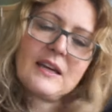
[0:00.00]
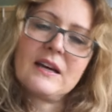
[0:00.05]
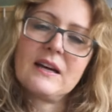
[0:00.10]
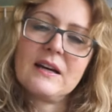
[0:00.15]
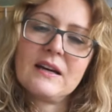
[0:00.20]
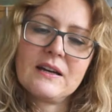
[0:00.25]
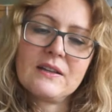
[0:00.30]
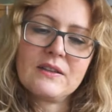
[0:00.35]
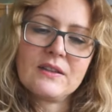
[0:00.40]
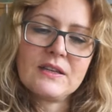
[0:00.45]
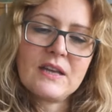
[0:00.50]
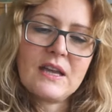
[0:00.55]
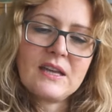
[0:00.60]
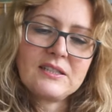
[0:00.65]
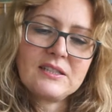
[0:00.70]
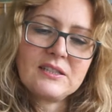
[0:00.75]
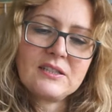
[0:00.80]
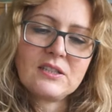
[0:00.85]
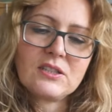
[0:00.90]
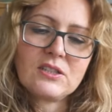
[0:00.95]
are the
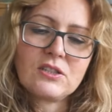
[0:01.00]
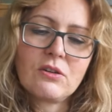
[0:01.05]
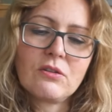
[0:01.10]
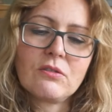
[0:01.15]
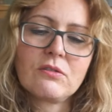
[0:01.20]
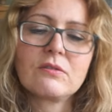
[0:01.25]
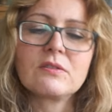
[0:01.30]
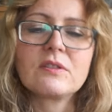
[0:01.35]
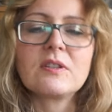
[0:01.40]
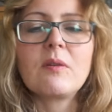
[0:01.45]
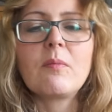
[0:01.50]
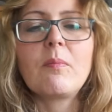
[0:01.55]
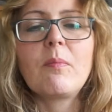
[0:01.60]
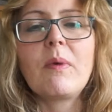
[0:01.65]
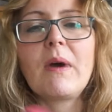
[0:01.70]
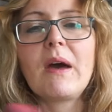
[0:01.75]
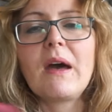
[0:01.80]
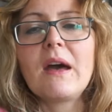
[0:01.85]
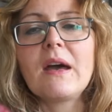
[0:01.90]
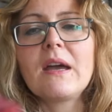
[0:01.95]
Nest Socks
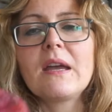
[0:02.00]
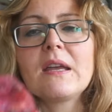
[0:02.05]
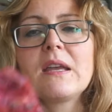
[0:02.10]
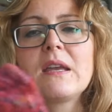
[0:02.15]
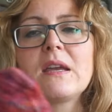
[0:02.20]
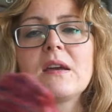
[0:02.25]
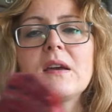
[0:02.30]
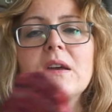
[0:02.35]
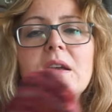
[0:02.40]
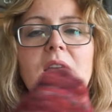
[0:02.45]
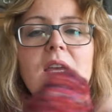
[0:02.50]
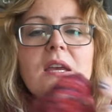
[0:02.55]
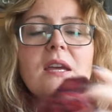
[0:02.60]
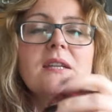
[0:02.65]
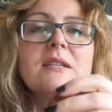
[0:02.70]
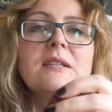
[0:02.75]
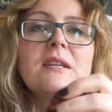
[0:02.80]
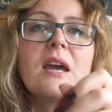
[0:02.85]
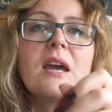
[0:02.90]
by Katie,